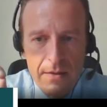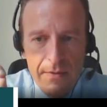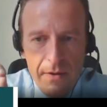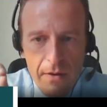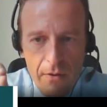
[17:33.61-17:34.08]

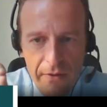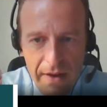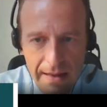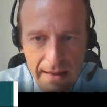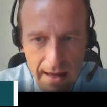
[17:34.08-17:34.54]
for the
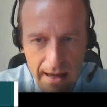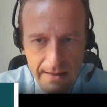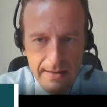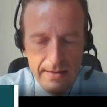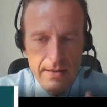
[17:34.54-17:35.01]
think
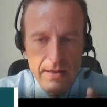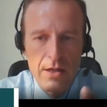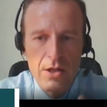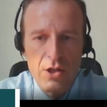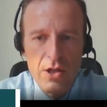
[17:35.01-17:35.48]
tanks,
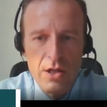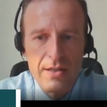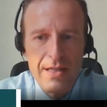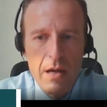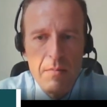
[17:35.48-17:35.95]

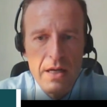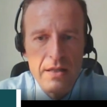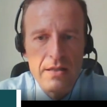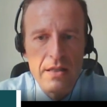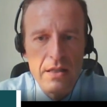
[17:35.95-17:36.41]
just the
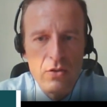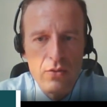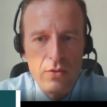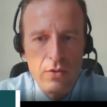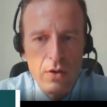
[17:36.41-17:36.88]
ability
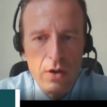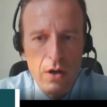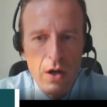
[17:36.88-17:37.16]
to